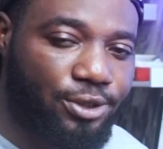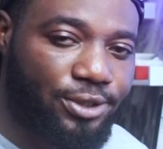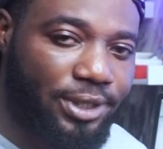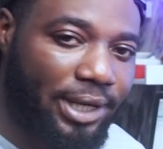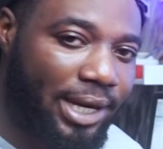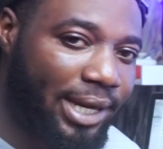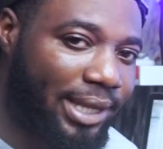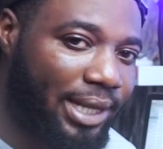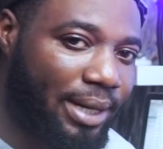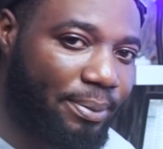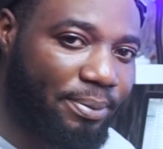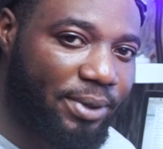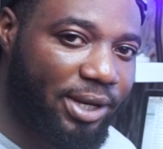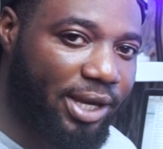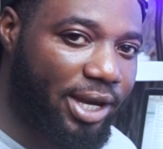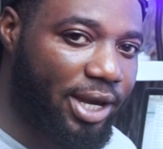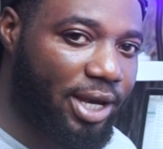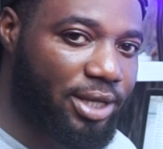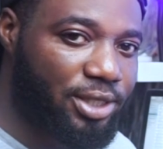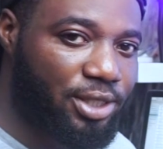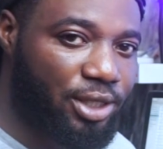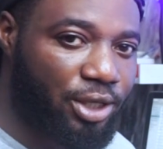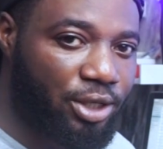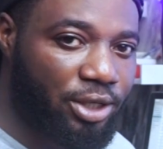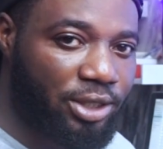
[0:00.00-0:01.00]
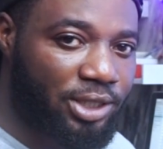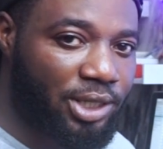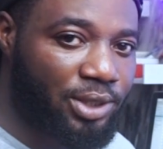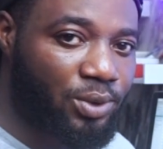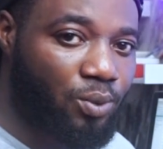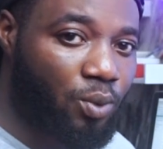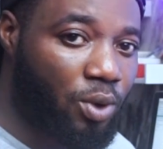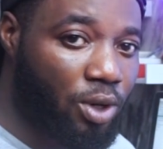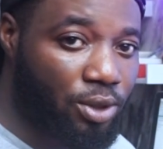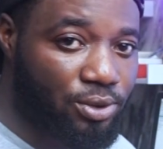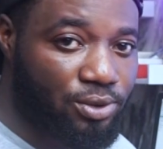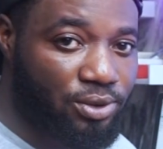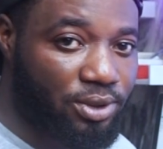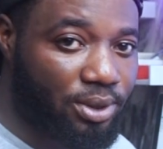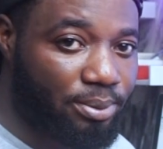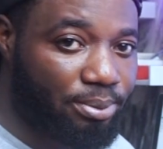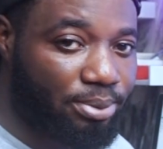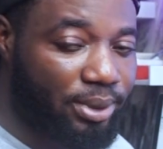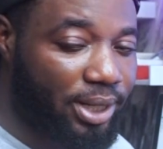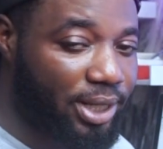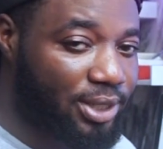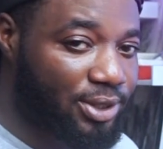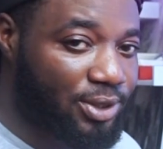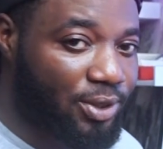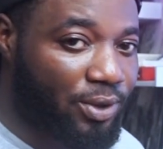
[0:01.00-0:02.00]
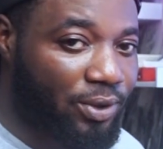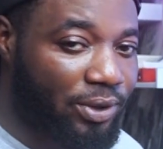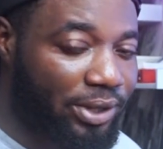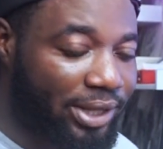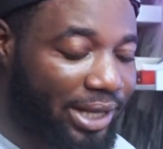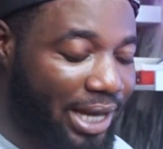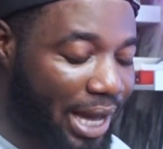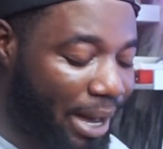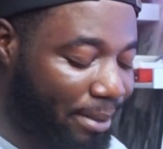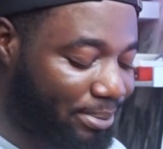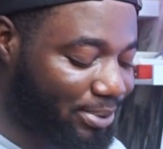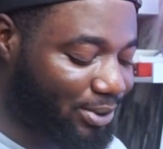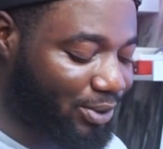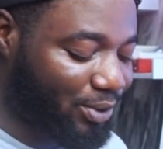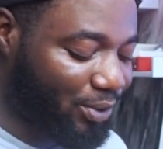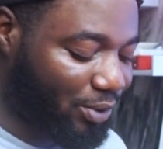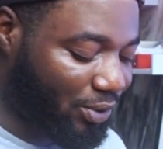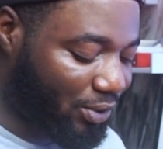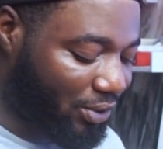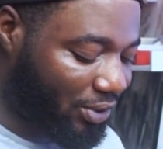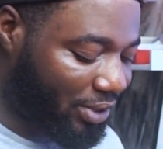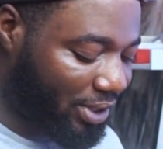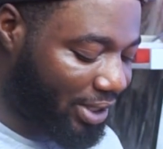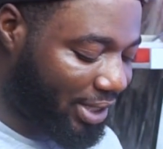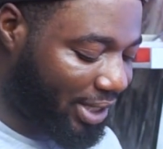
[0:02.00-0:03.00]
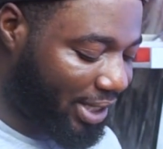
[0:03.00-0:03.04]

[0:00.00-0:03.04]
to get the application, you just walk to the Play Store or the App Store